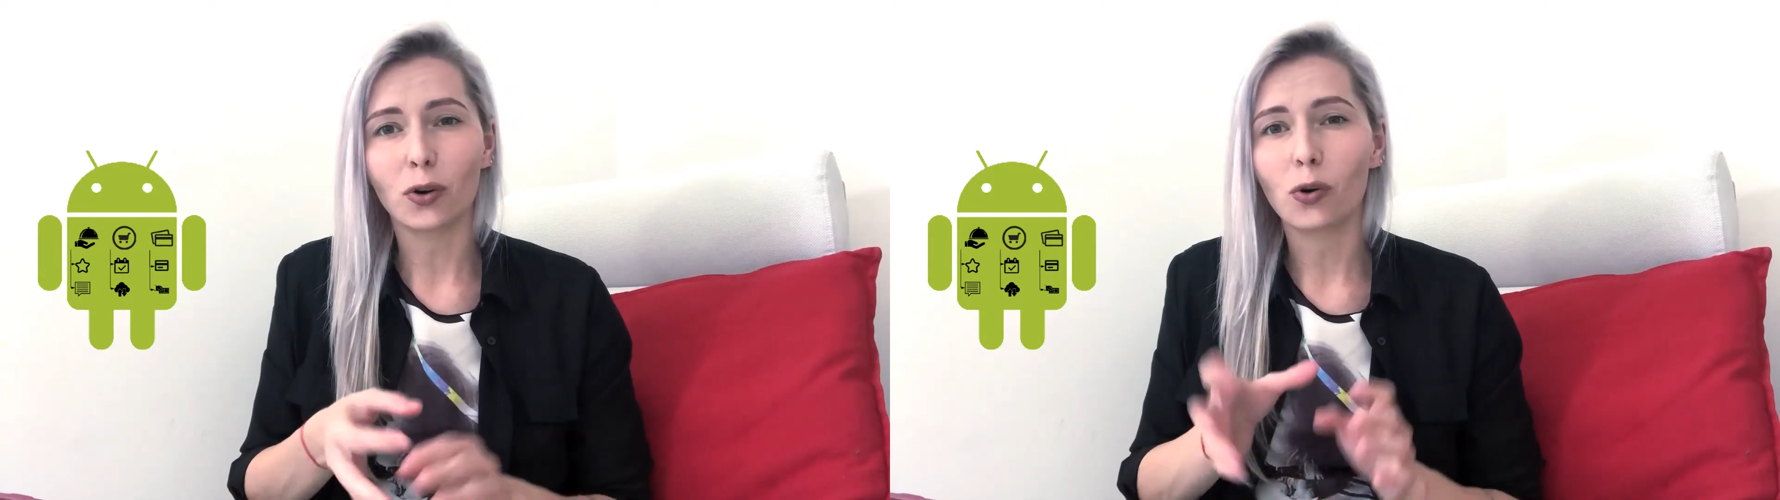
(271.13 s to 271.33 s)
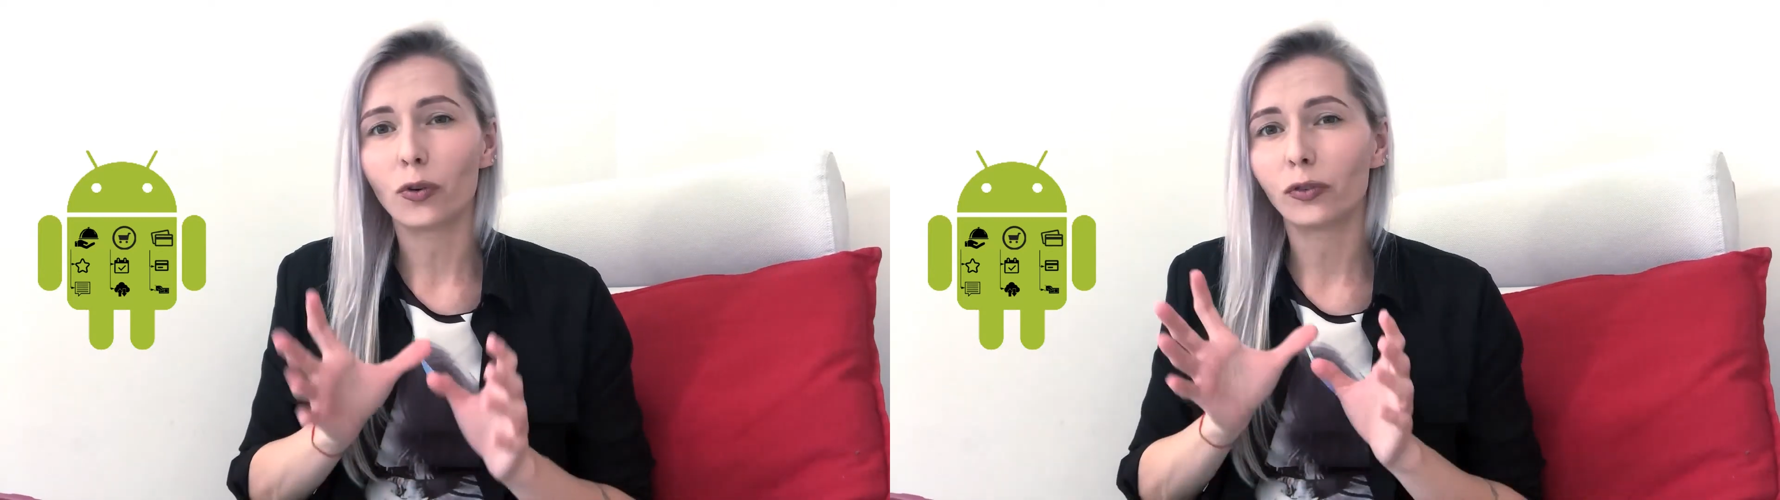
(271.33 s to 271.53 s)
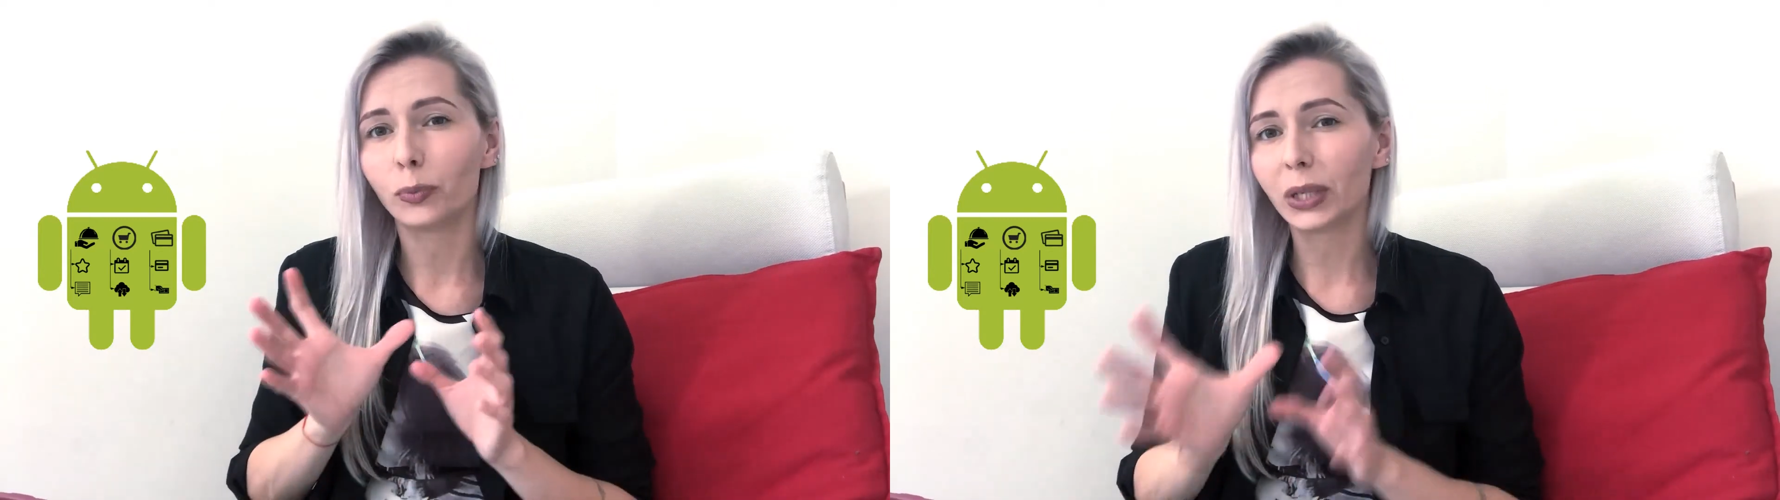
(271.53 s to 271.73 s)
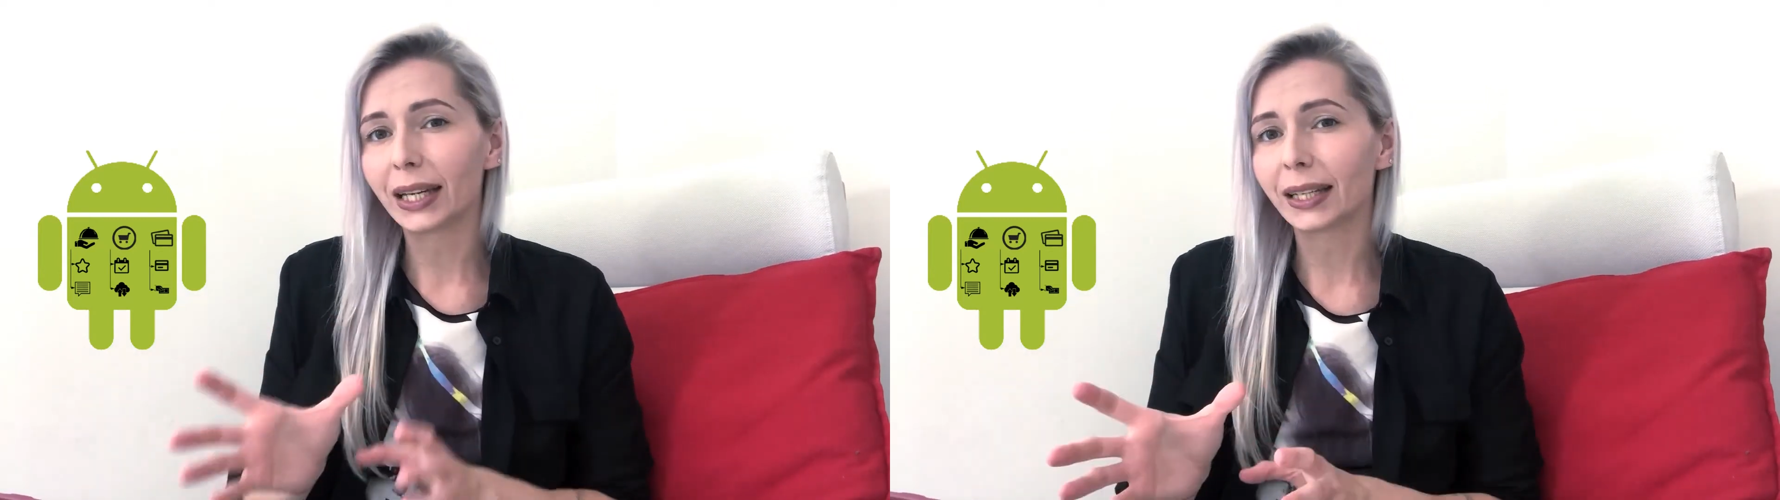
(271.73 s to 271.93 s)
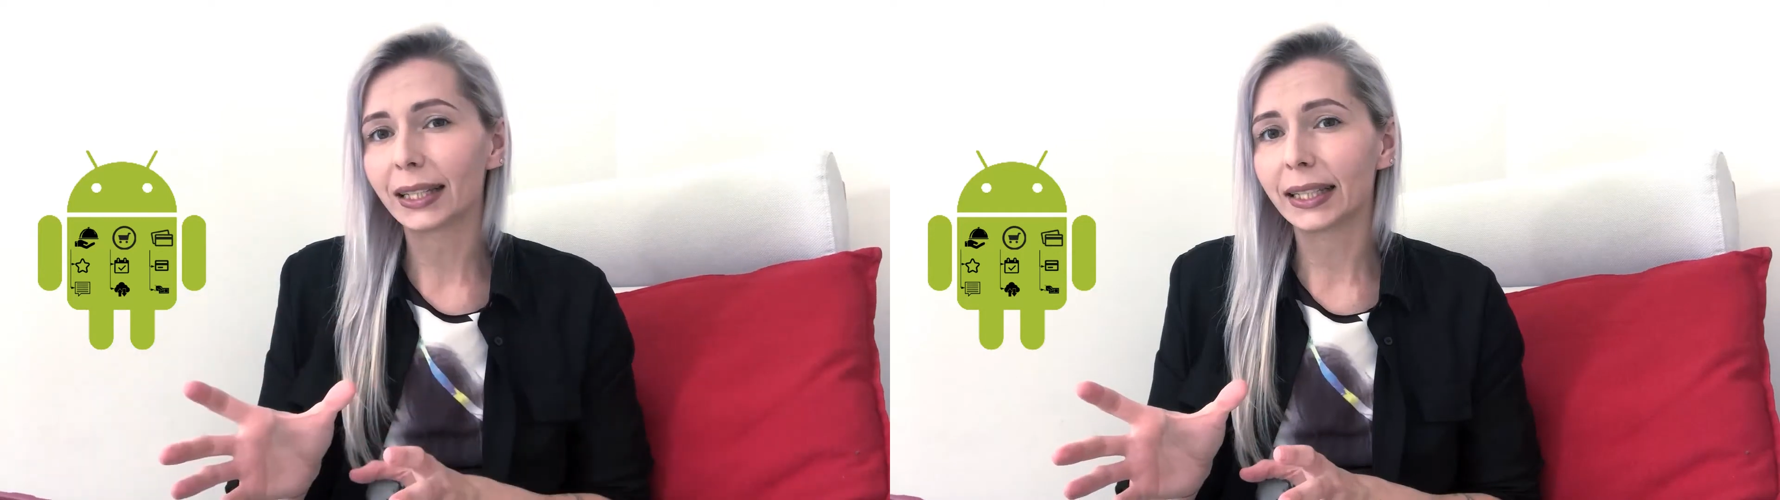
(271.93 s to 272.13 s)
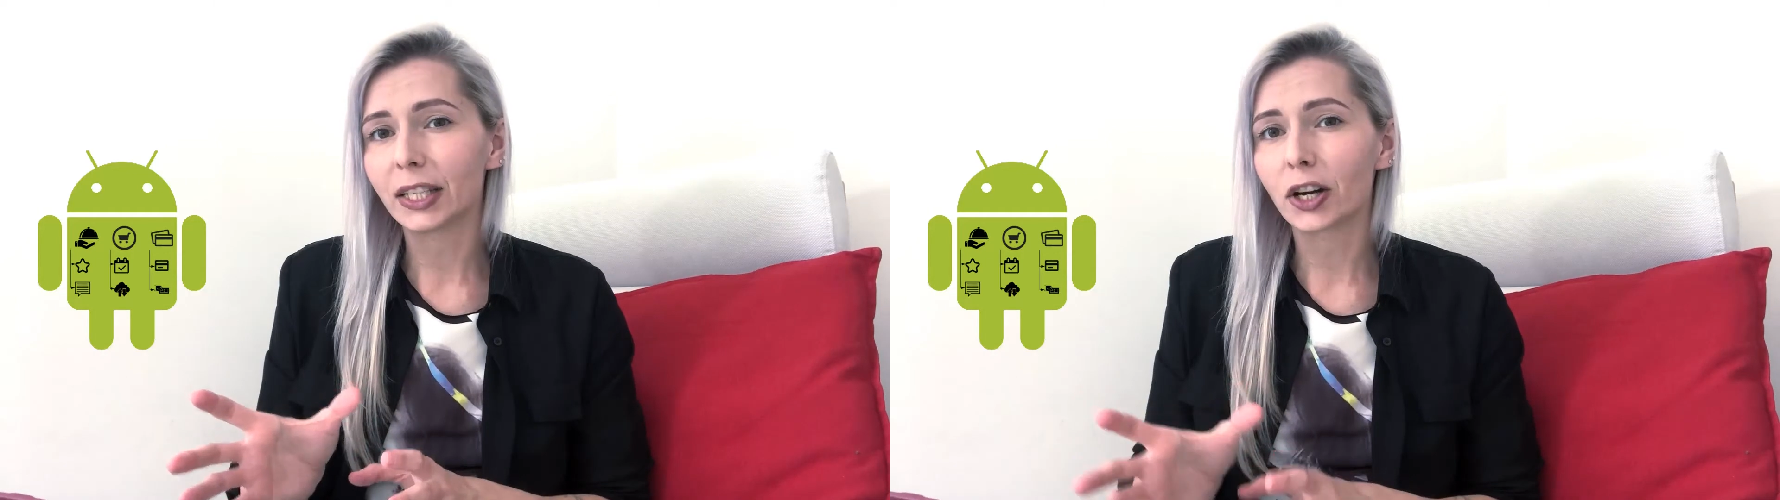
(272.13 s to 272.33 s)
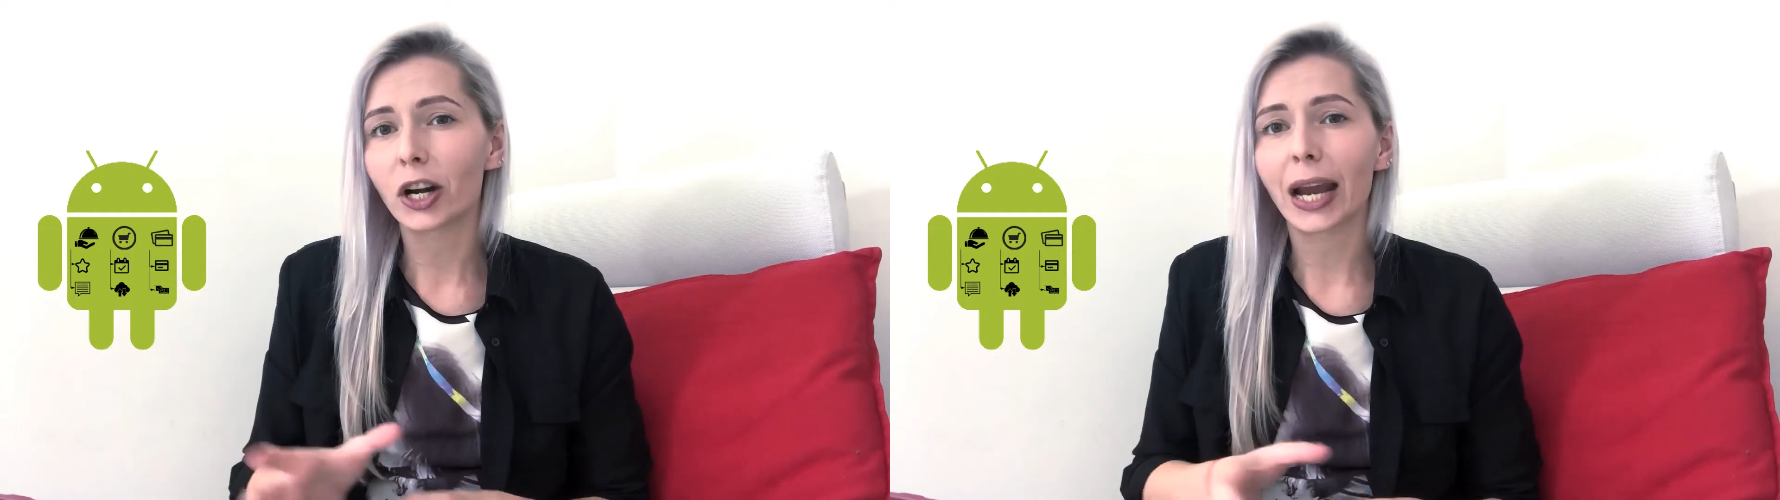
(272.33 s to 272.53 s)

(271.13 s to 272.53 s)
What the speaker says: of booking calendar